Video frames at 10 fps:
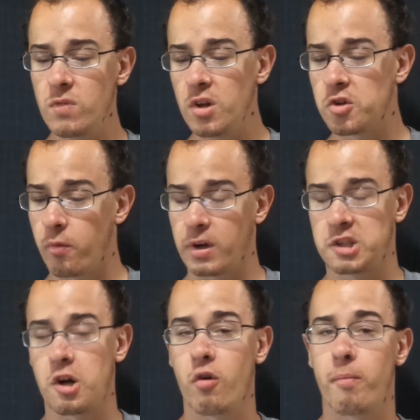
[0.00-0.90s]
so we're gonna
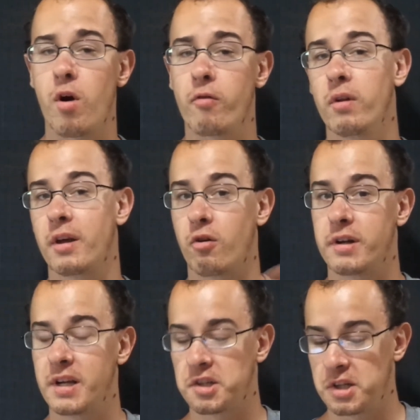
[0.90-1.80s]
start with Marvel, then go to
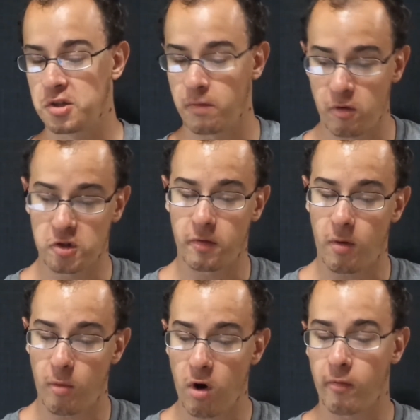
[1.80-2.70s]
DC. So first of
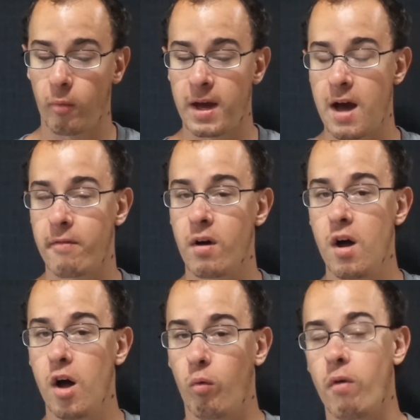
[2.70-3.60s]
all, Marvel, we have
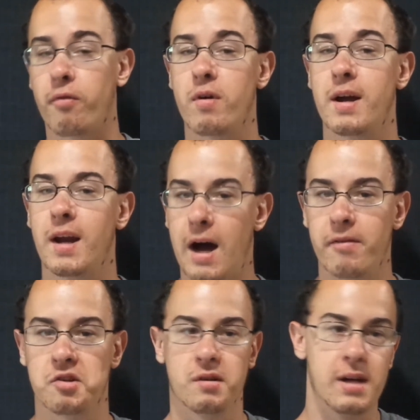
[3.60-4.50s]
Wolverine.
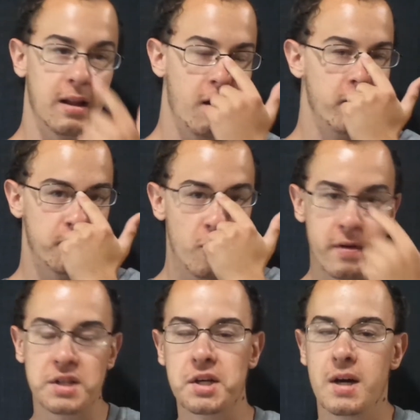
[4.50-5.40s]
Obviously, I love his
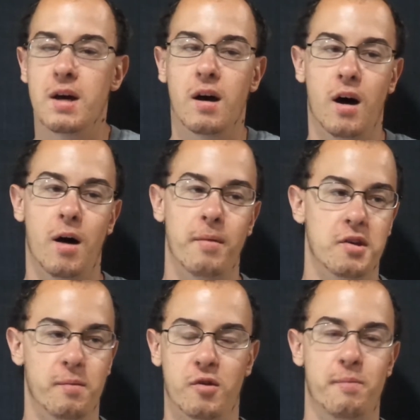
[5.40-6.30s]
movies. Um, he's
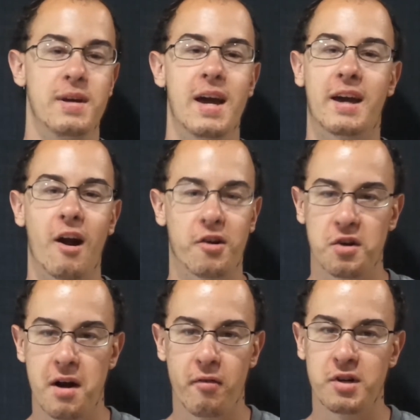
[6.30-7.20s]
the most BA character
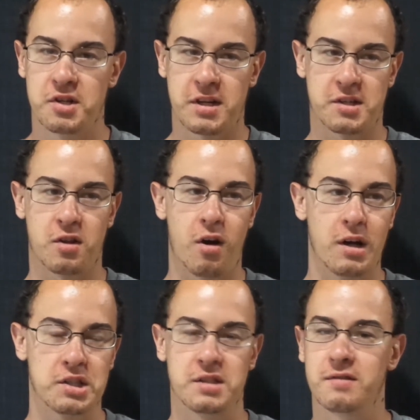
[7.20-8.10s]
ever. He just got
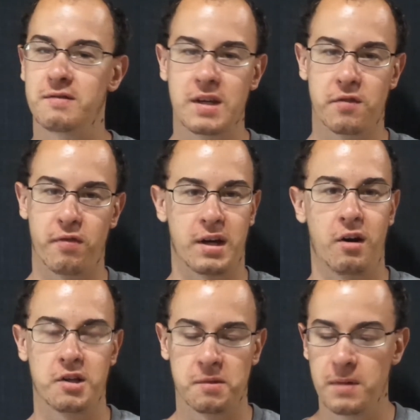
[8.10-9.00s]
claws and he's freaking
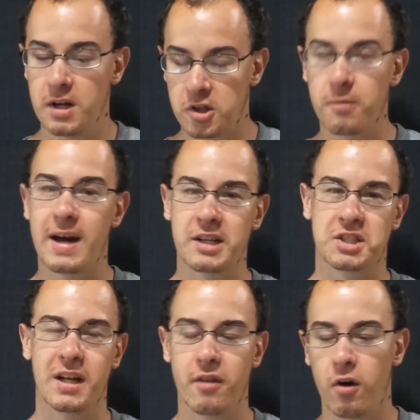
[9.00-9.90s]
awesome. Too bad he's
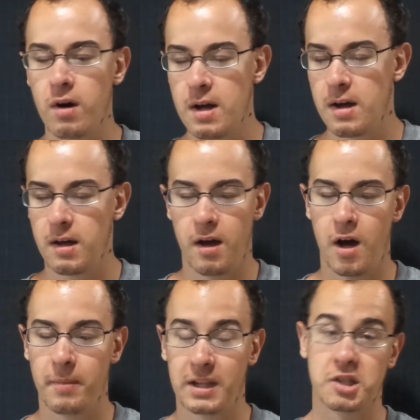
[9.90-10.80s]
dead though
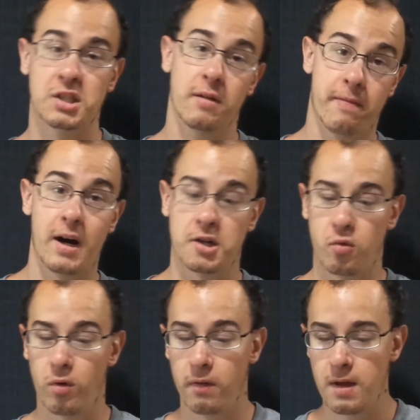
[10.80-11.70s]
um, at least in the Fox
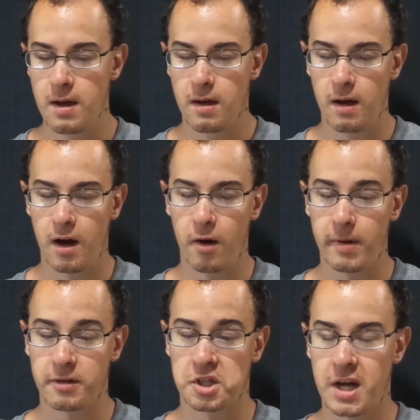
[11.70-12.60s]
world. Uh, we
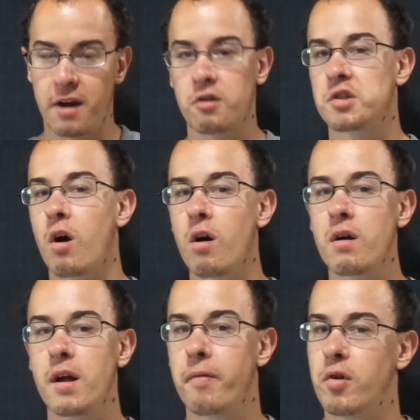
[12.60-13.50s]
have
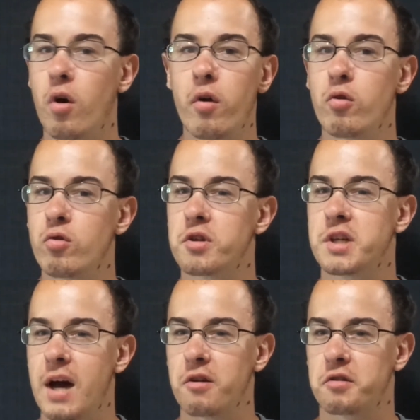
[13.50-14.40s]
Shatterstar. If you don't know who
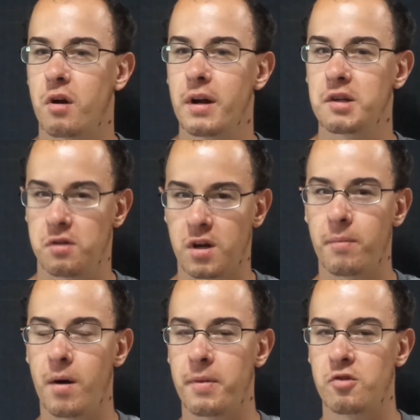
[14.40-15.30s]
Shatterstar is, look
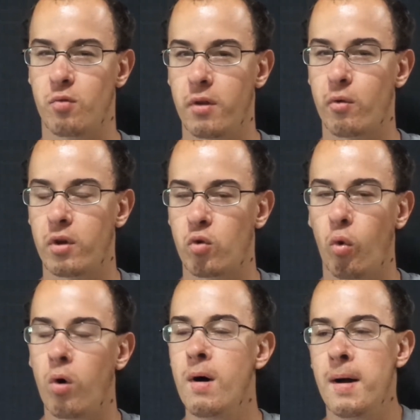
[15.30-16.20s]
him up. He's really, really
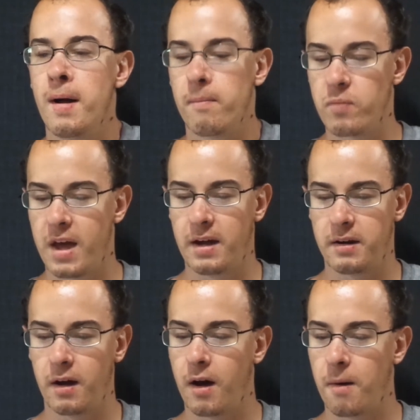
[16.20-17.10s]
cool. And
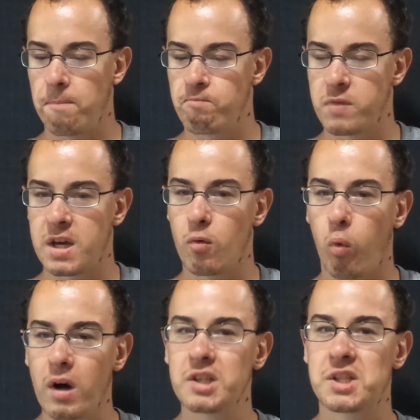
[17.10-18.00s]
um, he
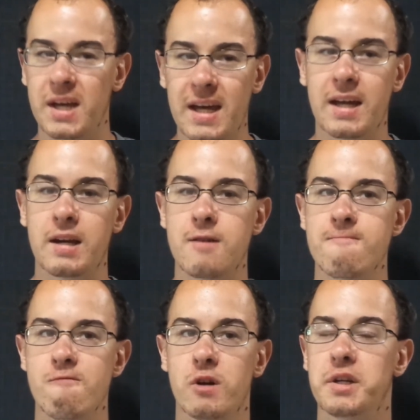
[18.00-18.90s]
was in
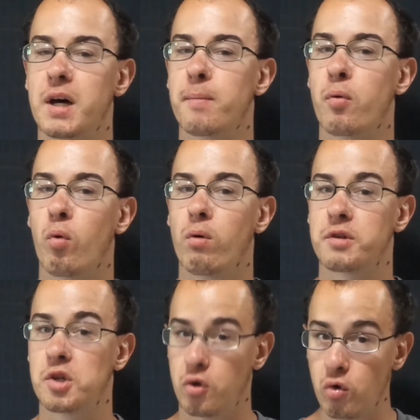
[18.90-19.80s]
Deadpool
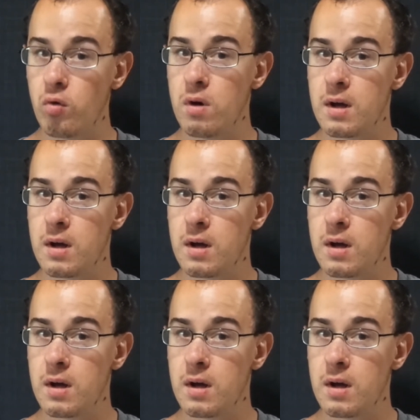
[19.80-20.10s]
2.